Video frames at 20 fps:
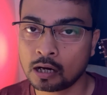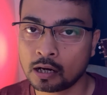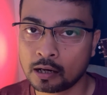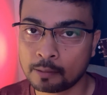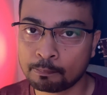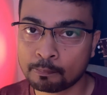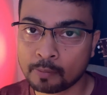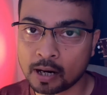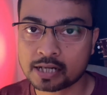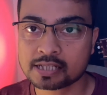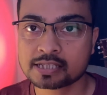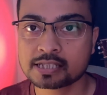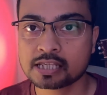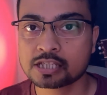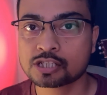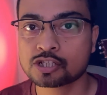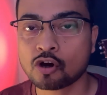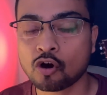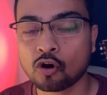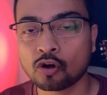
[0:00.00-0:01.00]
persist
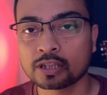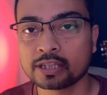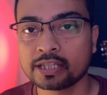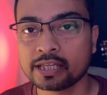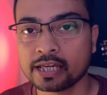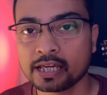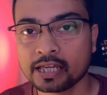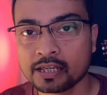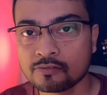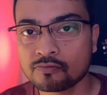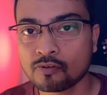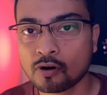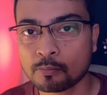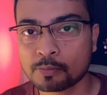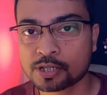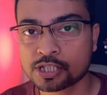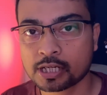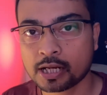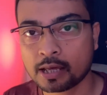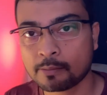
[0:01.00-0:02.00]
all the
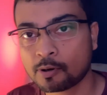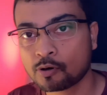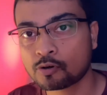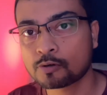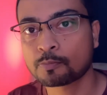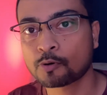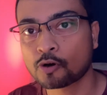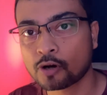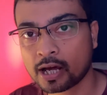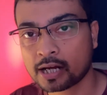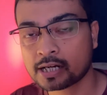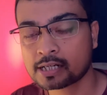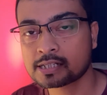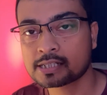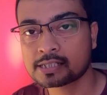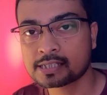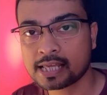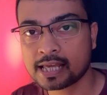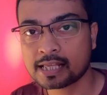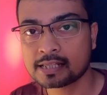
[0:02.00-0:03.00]
information about product
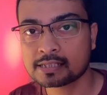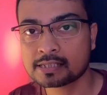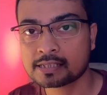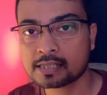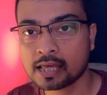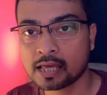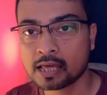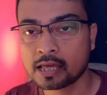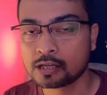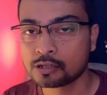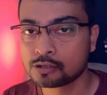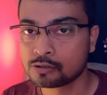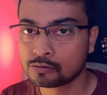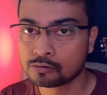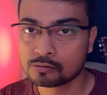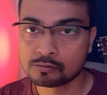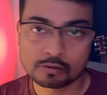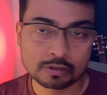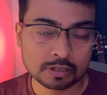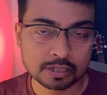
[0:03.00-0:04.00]
sales to
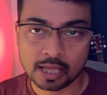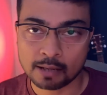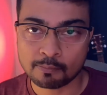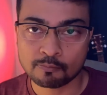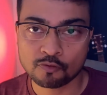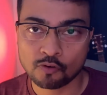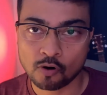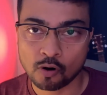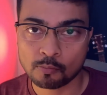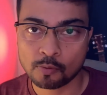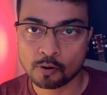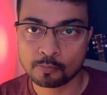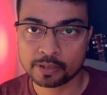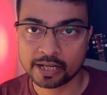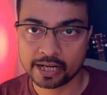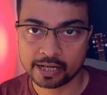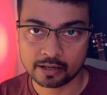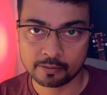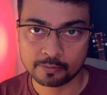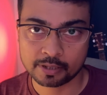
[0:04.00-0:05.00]
some form of
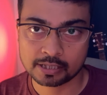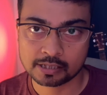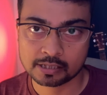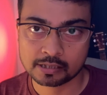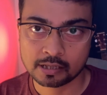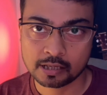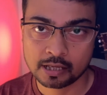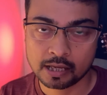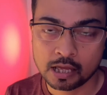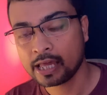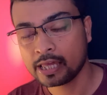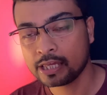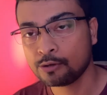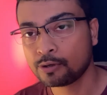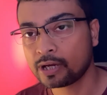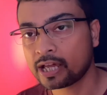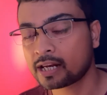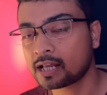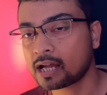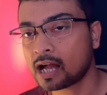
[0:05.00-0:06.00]
database. You
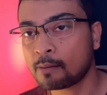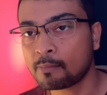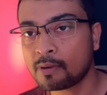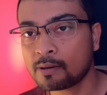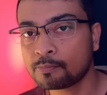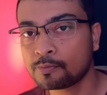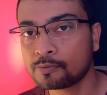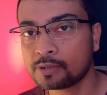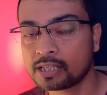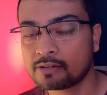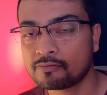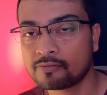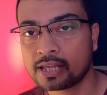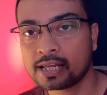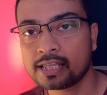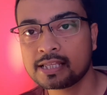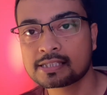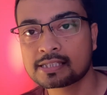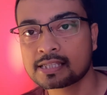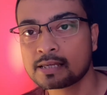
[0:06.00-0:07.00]
can come up with a very
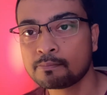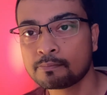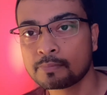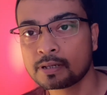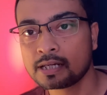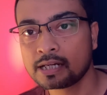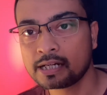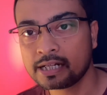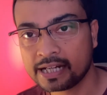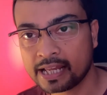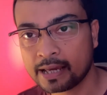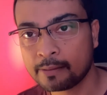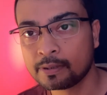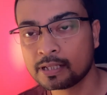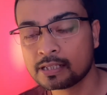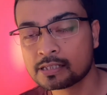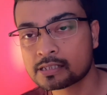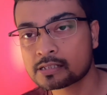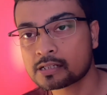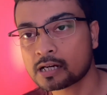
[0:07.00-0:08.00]
simple table
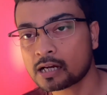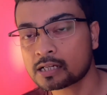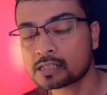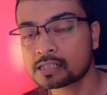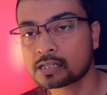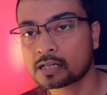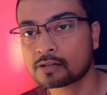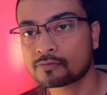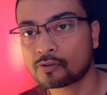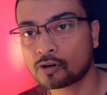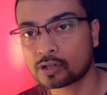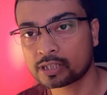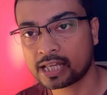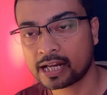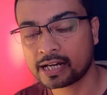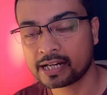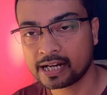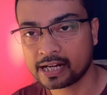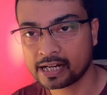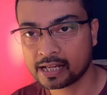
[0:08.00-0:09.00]
structure for that
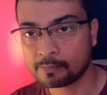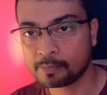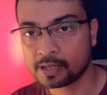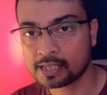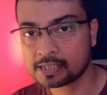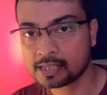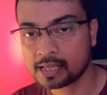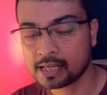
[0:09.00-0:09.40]
database,